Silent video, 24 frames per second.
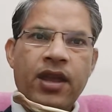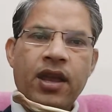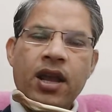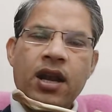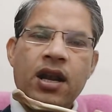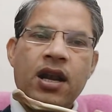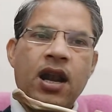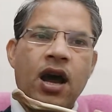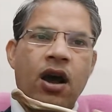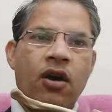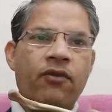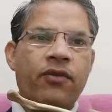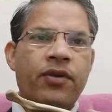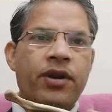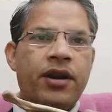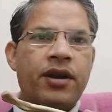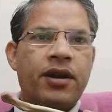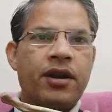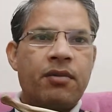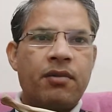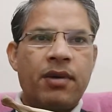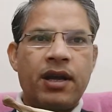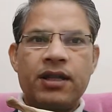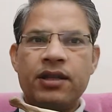now we
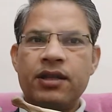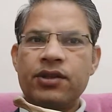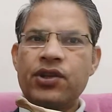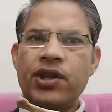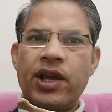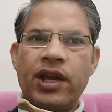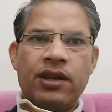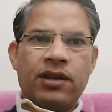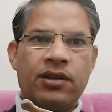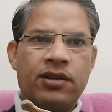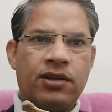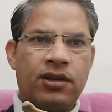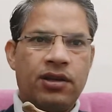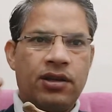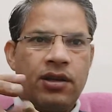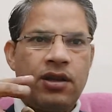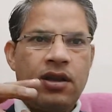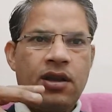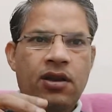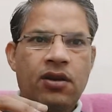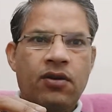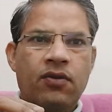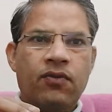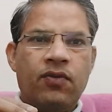determine the site.
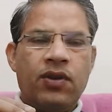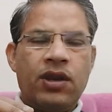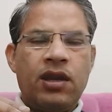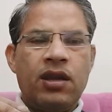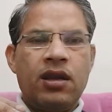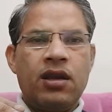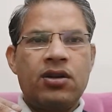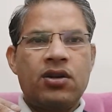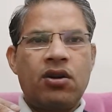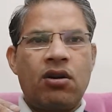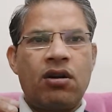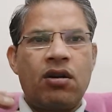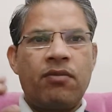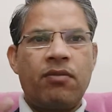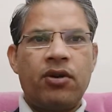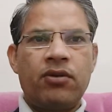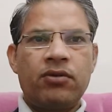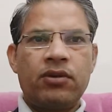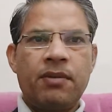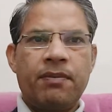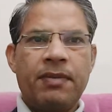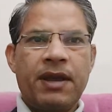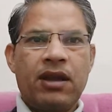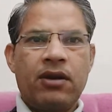We talk about
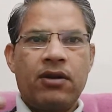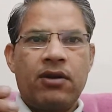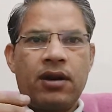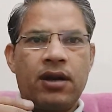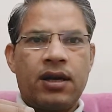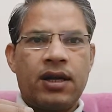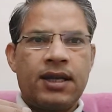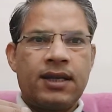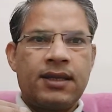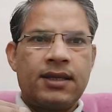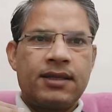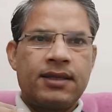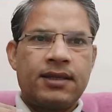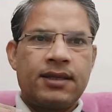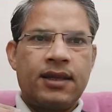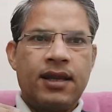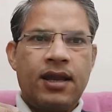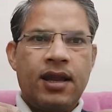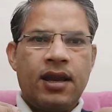the peculiarities.